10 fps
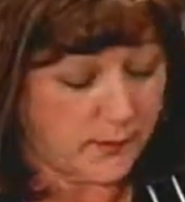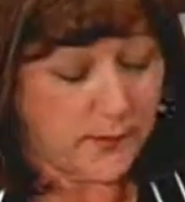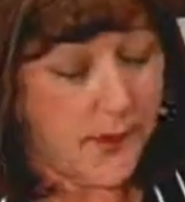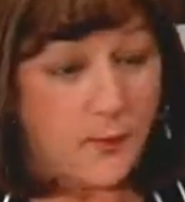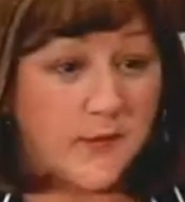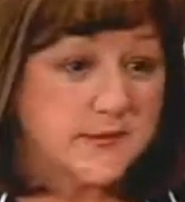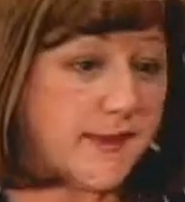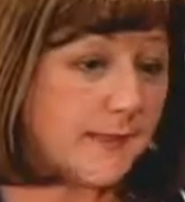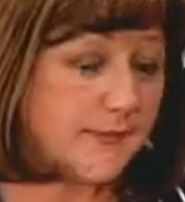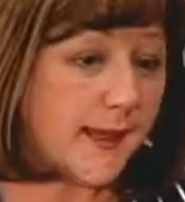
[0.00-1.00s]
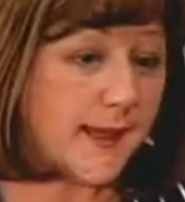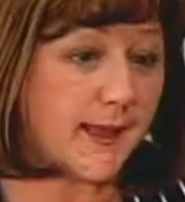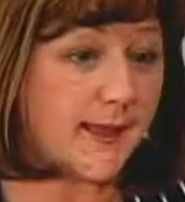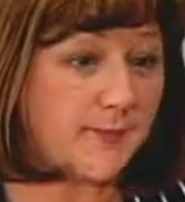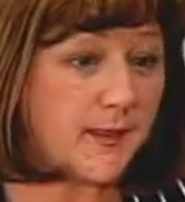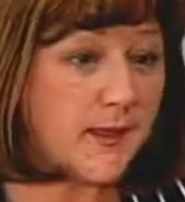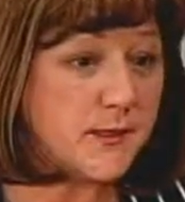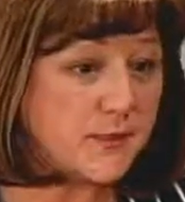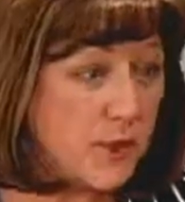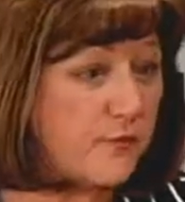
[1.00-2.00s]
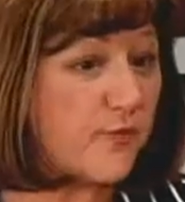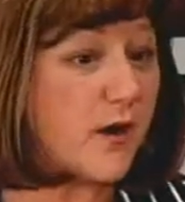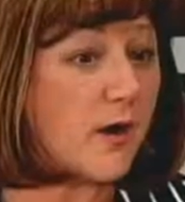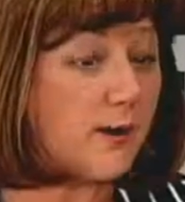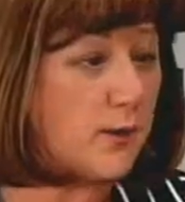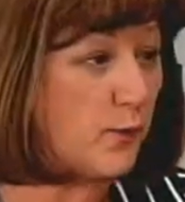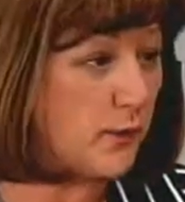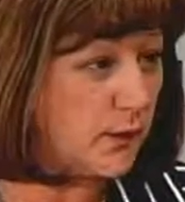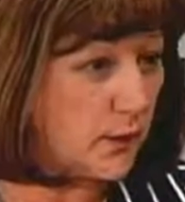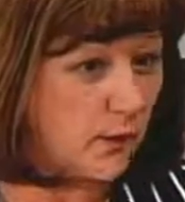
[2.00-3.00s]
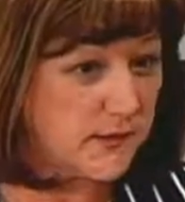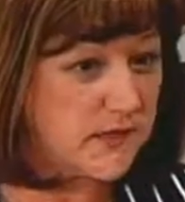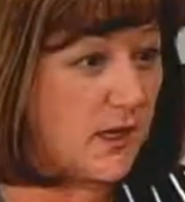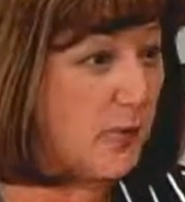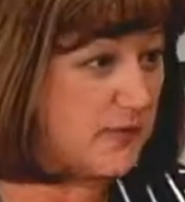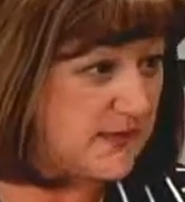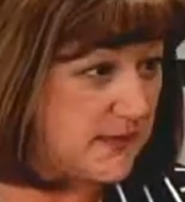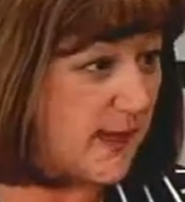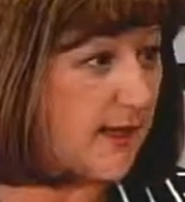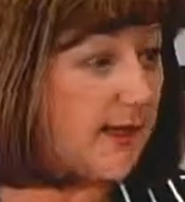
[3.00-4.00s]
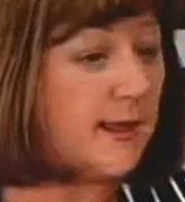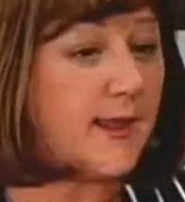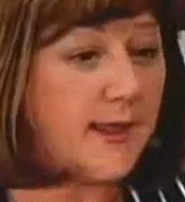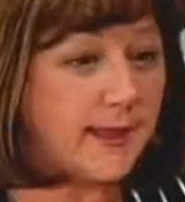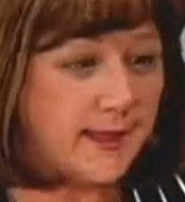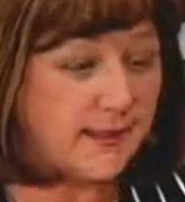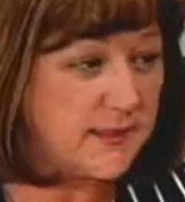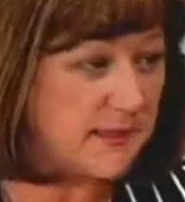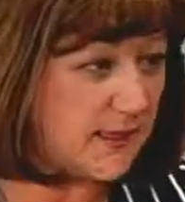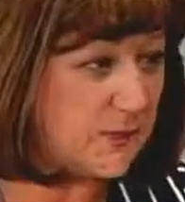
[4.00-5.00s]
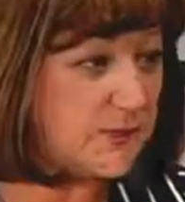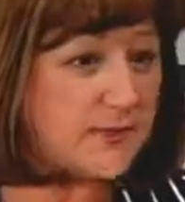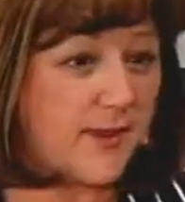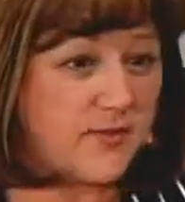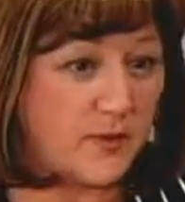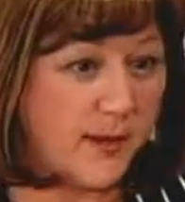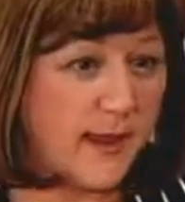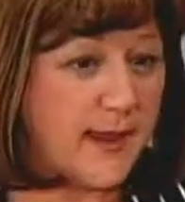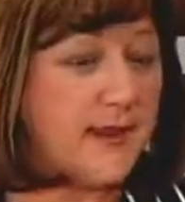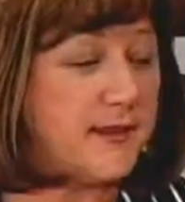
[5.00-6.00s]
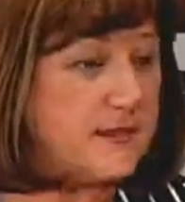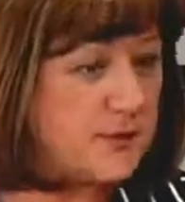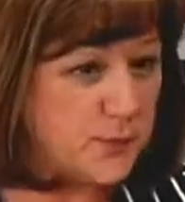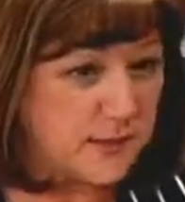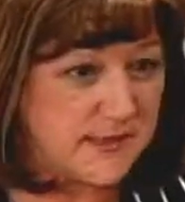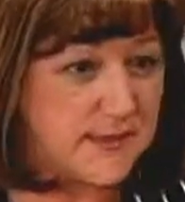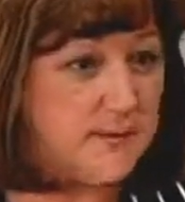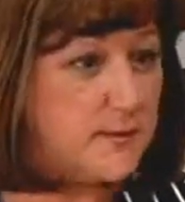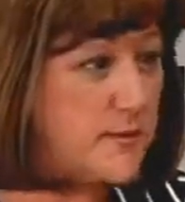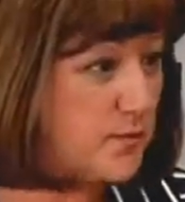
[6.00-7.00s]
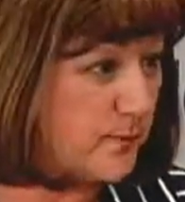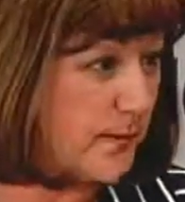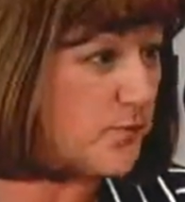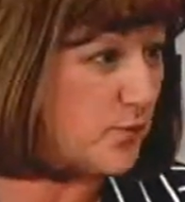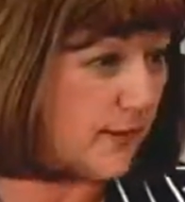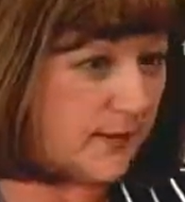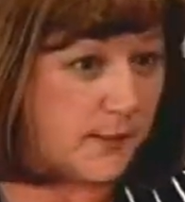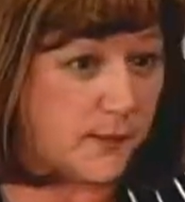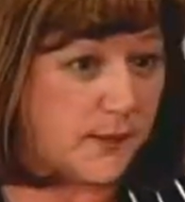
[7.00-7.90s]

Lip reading: Well, it sounds like so far, you know, we're going slow and steady, getting the teachers to have the buy-in. The students seem to be enjoying the books.